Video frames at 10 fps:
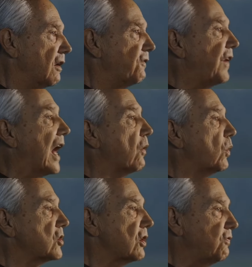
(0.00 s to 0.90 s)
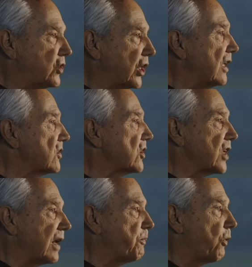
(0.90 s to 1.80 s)
Followers of Jesus
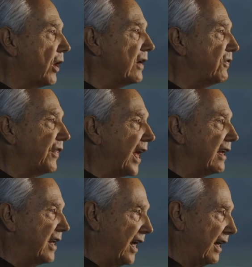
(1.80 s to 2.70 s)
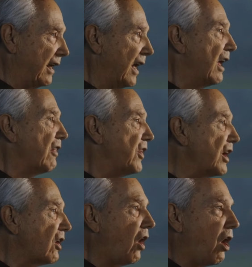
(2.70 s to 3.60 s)
had prayed for that day.
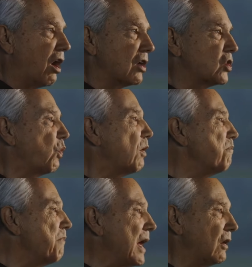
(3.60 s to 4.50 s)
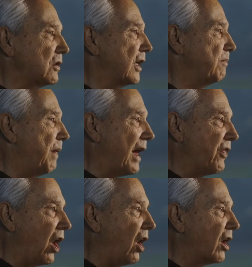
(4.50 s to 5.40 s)
Their hearts were melted by the
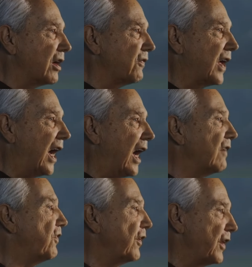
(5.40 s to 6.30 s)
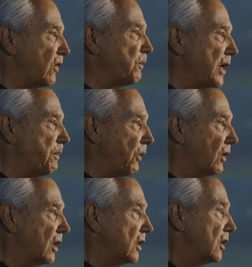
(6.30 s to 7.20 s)
heart of God for their people.
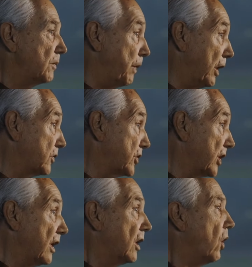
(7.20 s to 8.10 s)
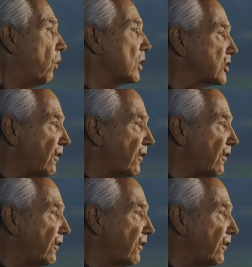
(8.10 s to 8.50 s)
Belzi was the